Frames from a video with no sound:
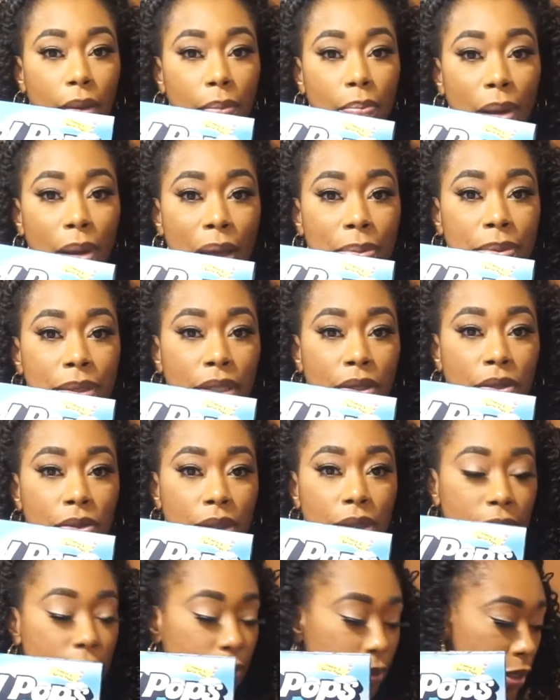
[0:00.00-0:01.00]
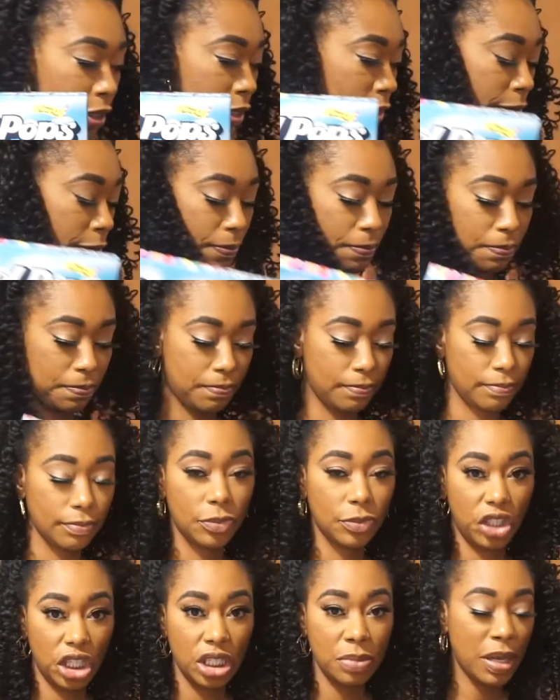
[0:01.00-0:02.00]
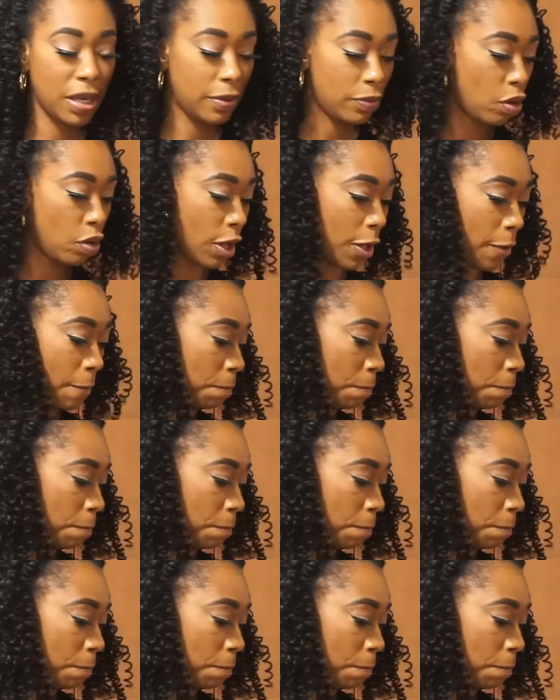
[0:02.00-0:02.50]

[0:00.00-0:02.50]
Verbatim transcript: popsicles, just just me? Okay.